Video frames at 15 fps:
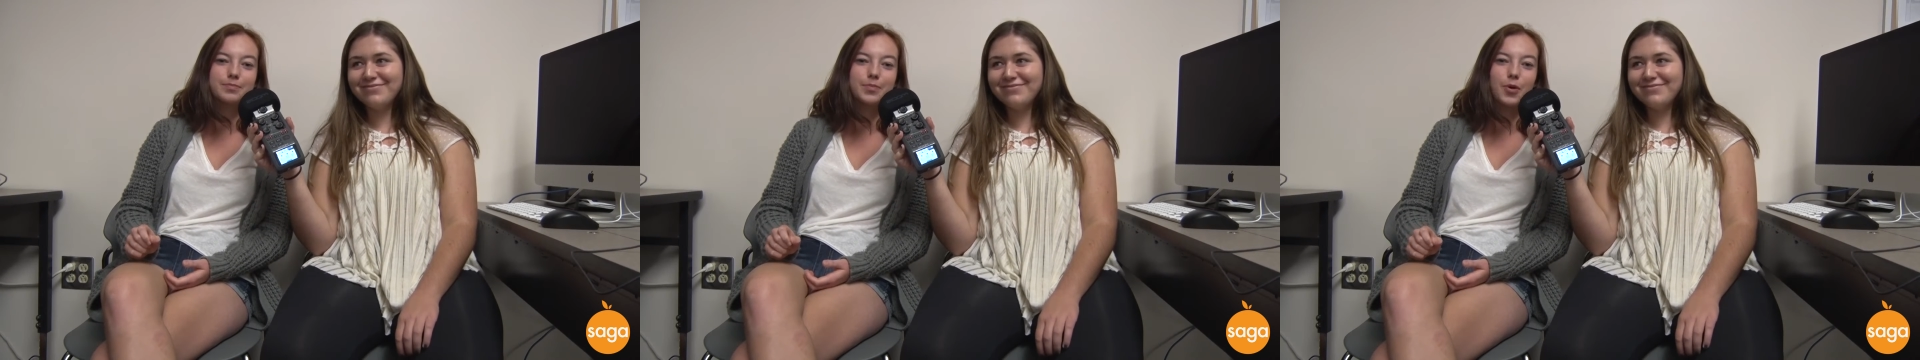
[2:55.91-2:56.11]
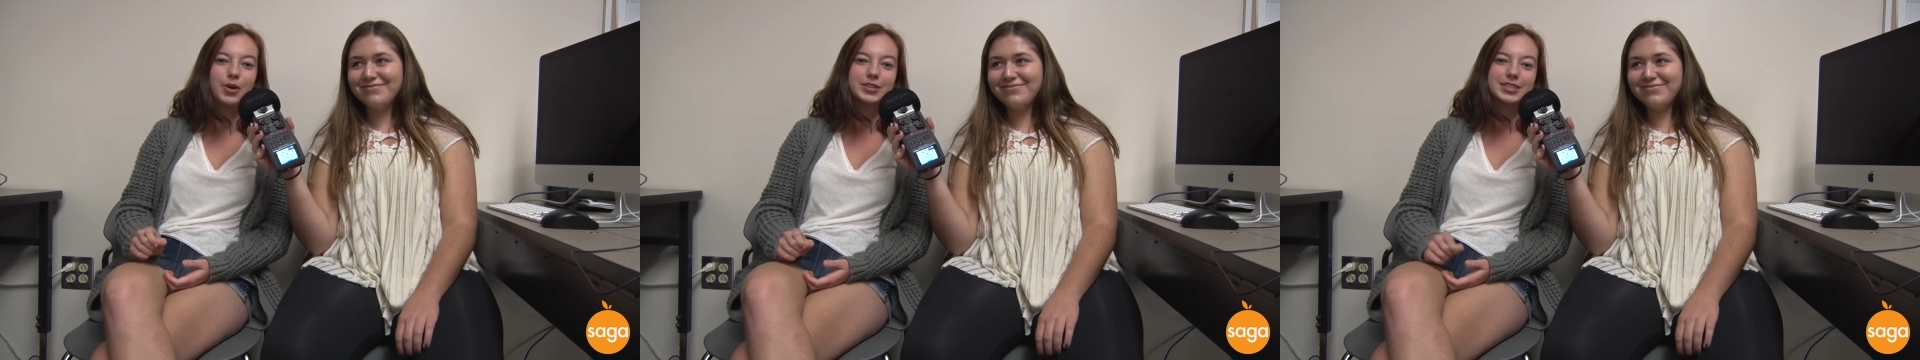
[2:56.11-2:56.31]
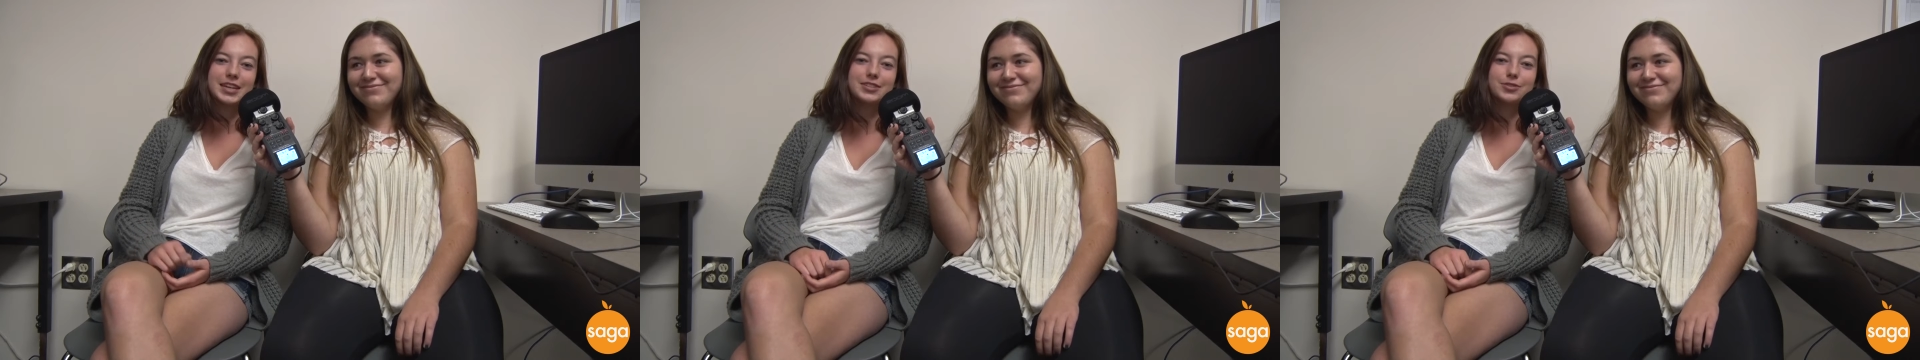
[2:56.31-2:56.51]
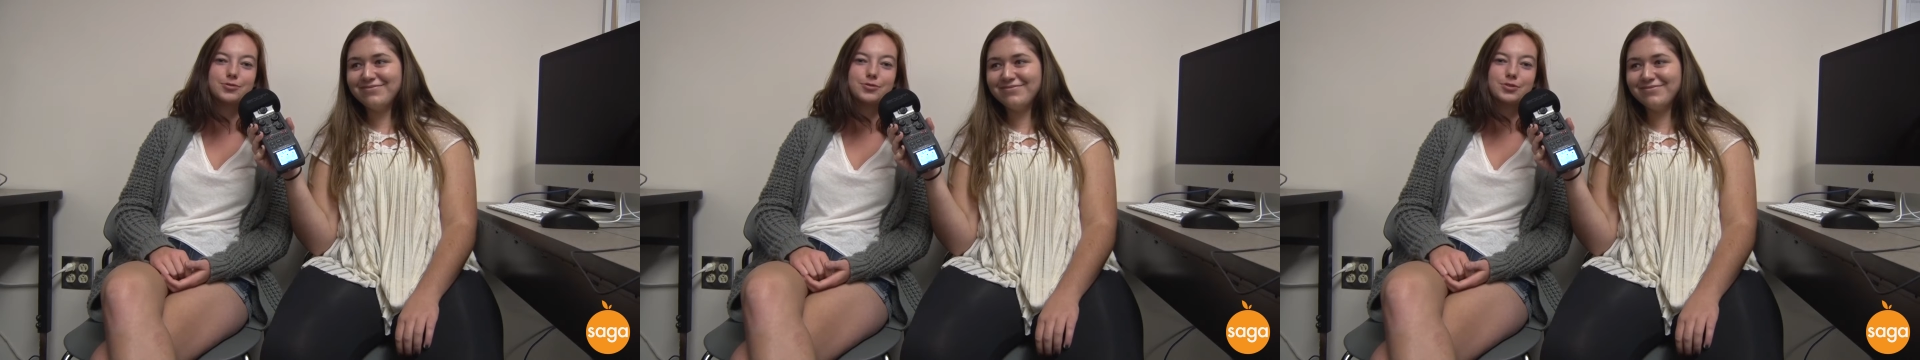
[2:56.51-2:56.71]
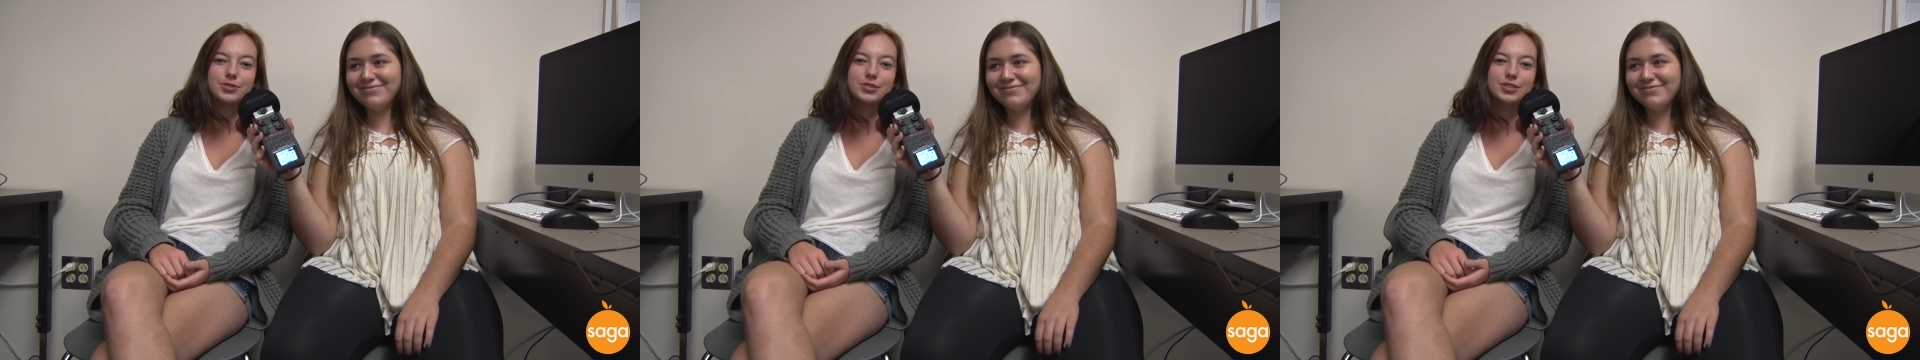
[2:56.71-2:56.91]
Speaker 1: boards at
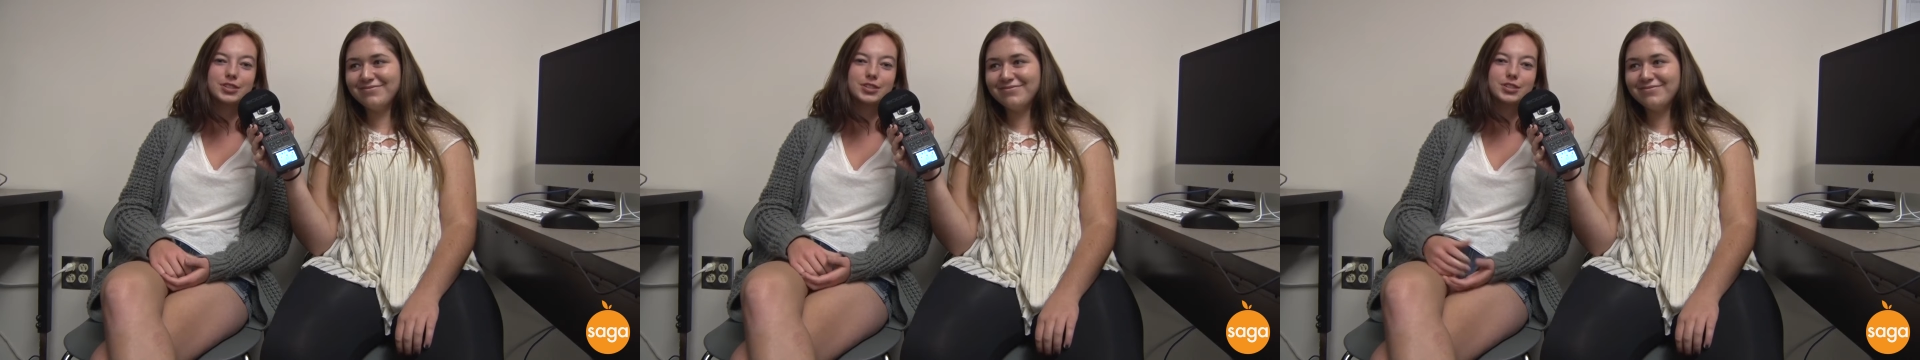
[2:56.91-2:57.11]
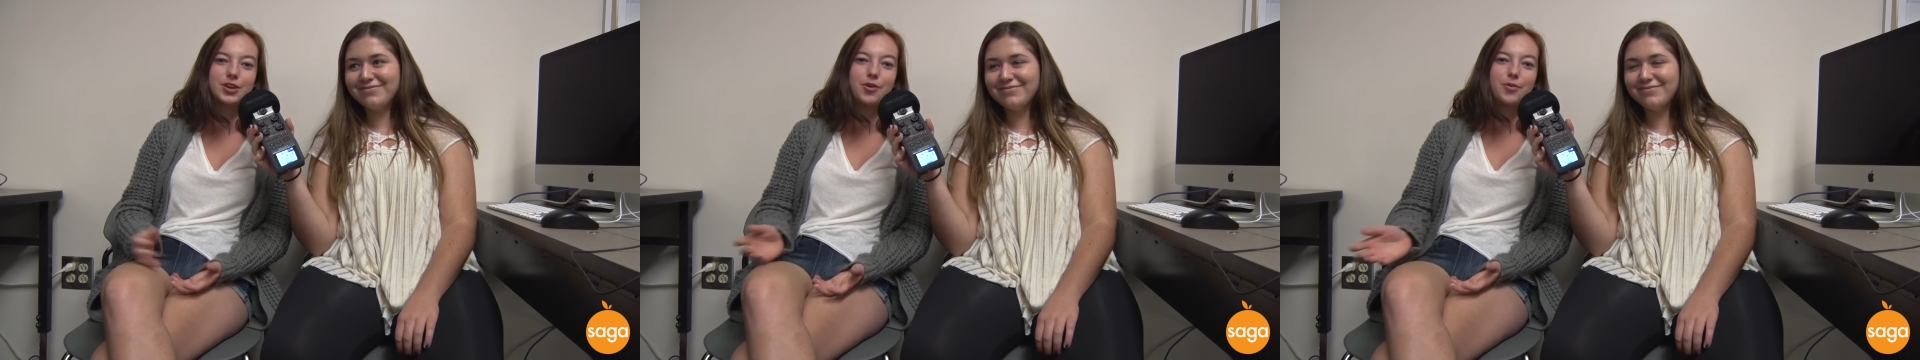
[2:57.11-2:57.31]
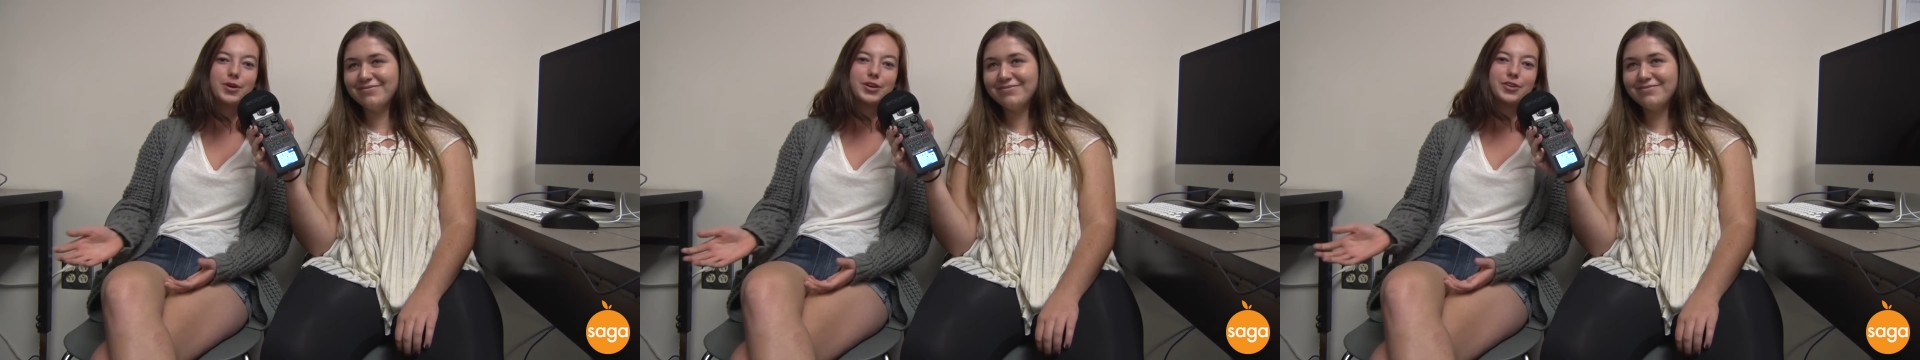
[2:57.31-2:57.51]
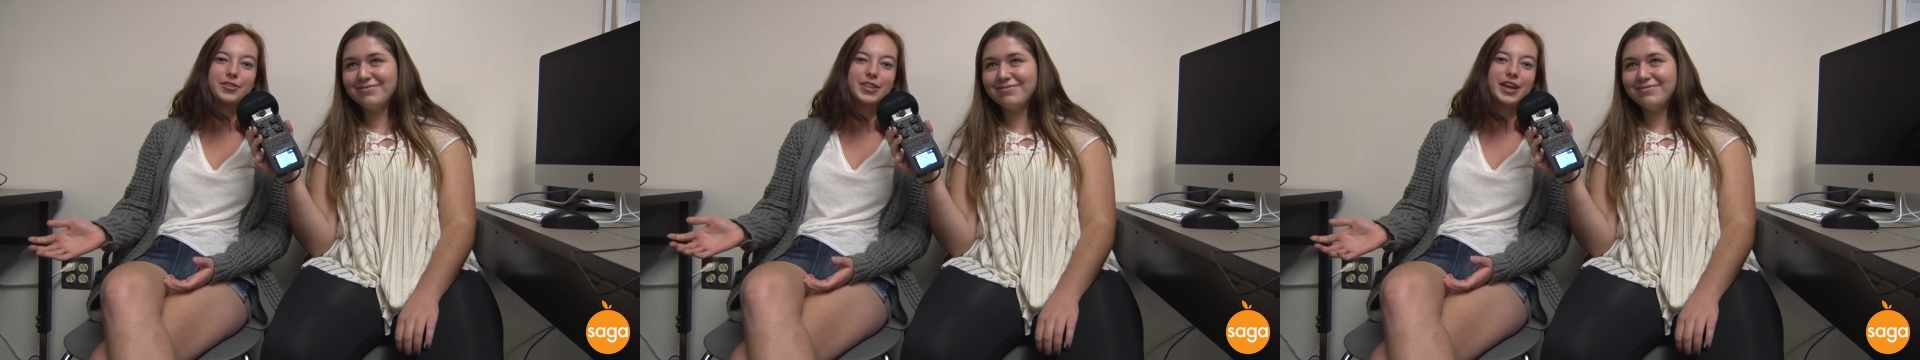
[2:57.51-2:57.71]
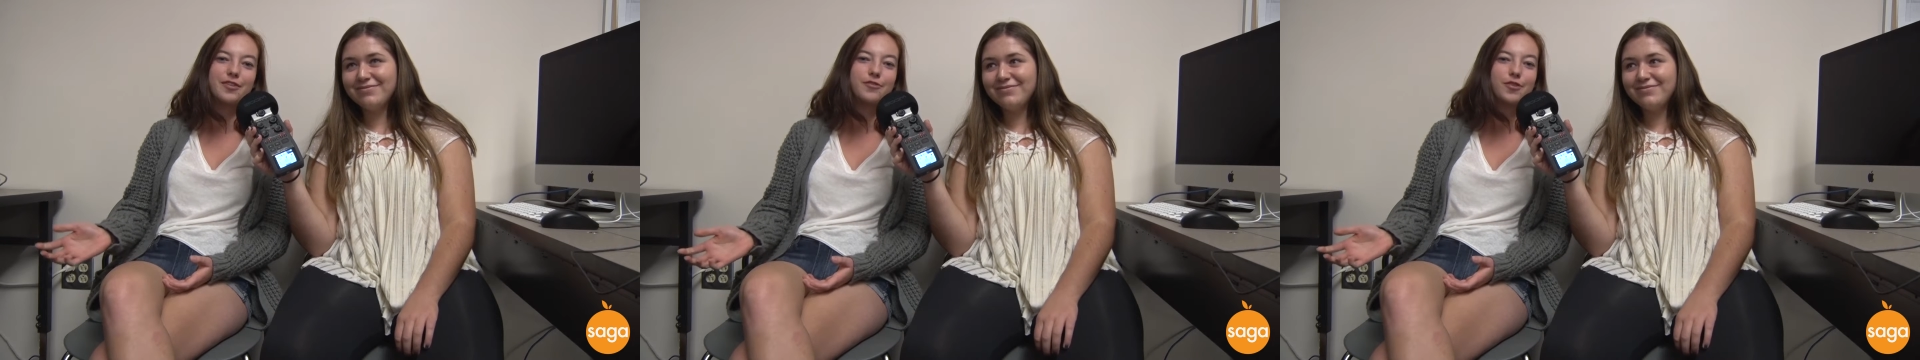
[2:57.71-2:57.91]
school to show what you're
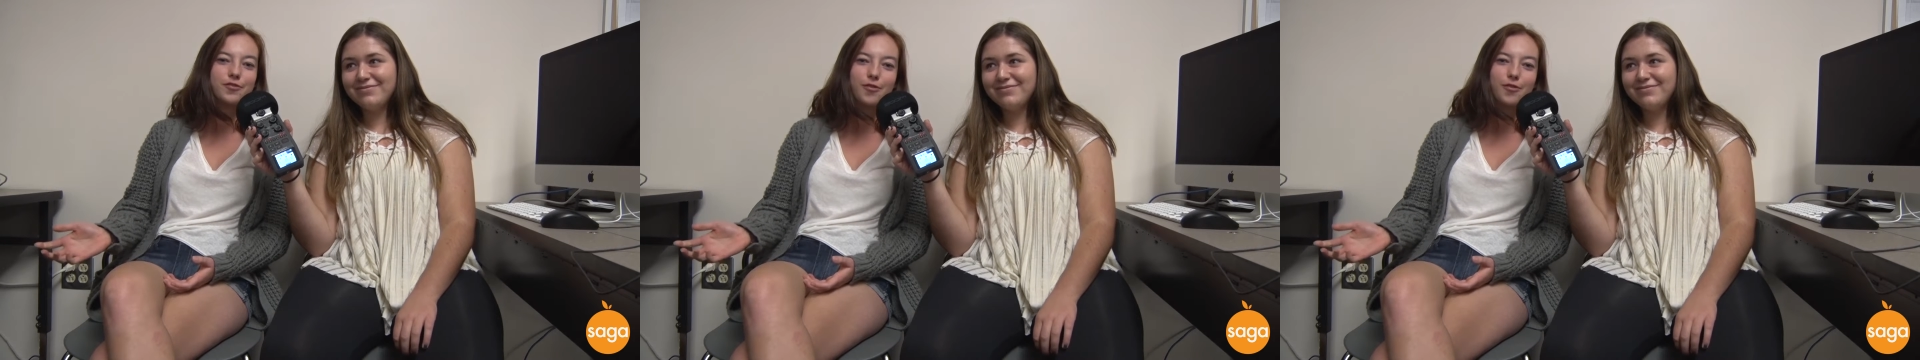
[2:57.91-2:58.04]
thankful